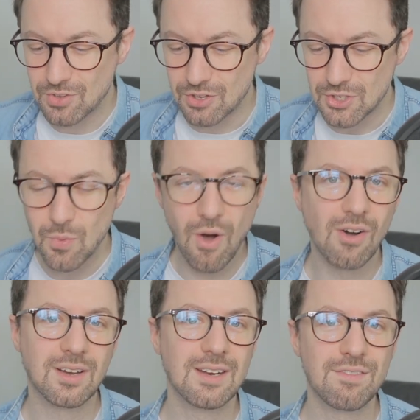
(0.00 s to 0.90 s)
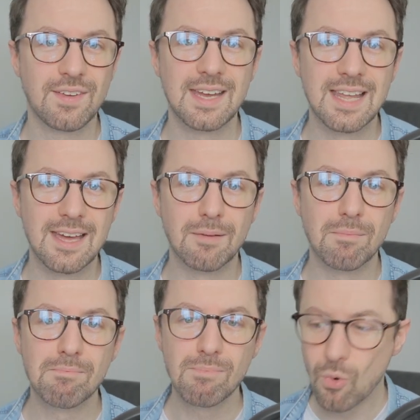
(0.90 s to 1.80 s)
you are going to feel it
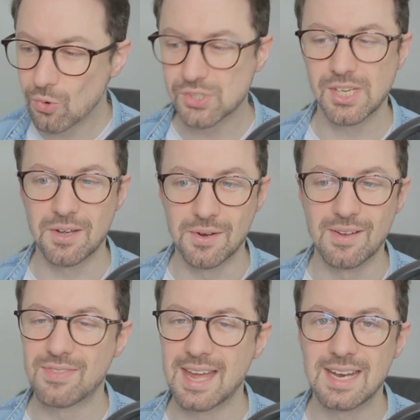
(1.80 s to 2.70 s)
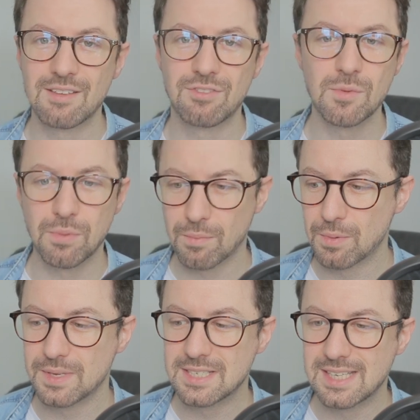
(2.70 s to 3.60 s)
more so than if you
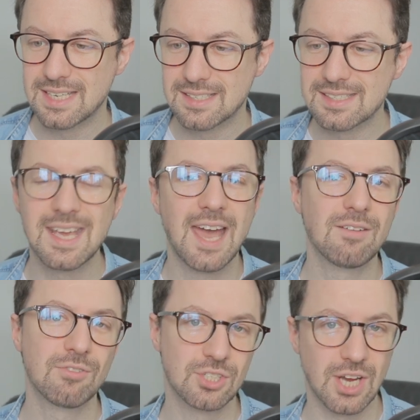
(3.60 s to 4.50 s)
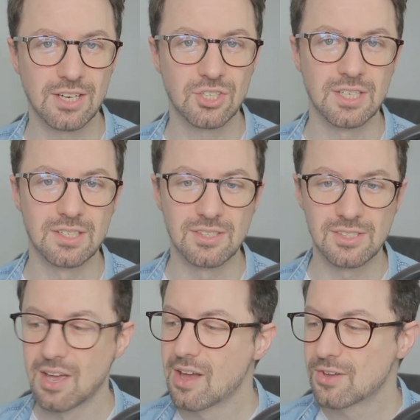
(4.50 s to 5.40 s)
probably did ten
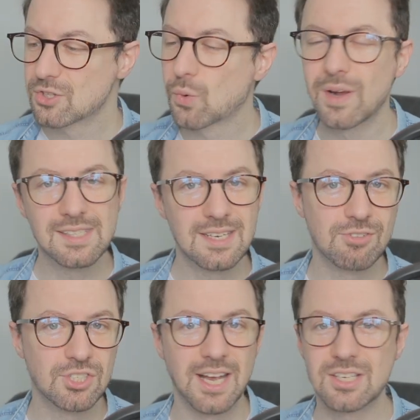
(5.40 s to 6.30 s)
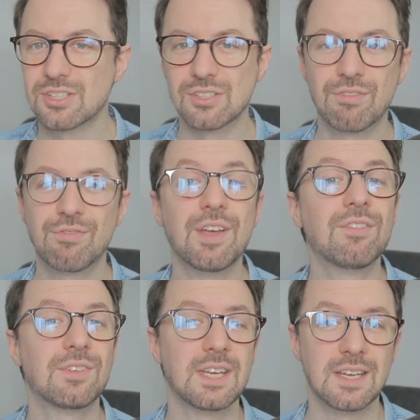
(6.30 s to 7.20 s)
rejections, twenty rejections,
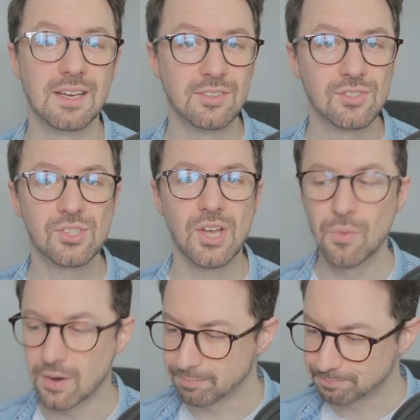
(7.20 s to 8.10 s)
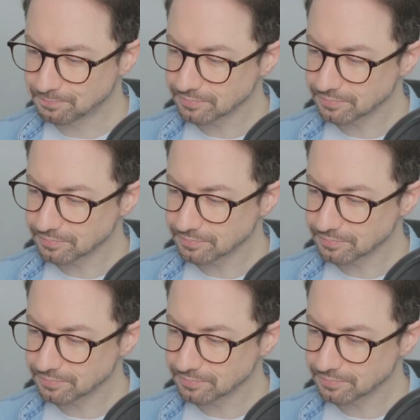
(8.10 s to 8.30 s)
fifty, and so on.